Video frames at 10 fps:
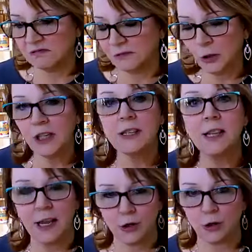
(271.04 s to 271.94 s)

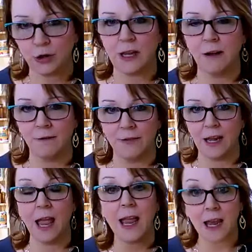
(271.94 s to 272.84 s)
criticize yourself that
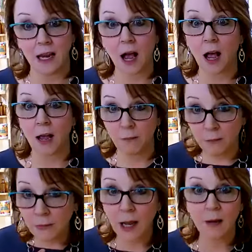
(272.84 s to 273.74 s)
hey
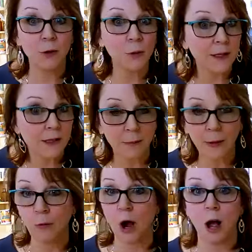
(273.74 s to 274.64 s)
i'm i'm doing
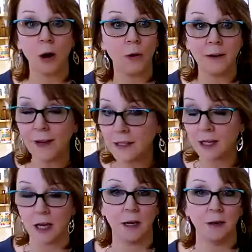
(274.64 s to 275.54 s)
something wrong what have i
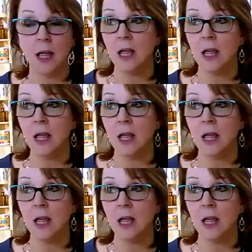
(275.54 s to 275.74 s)
done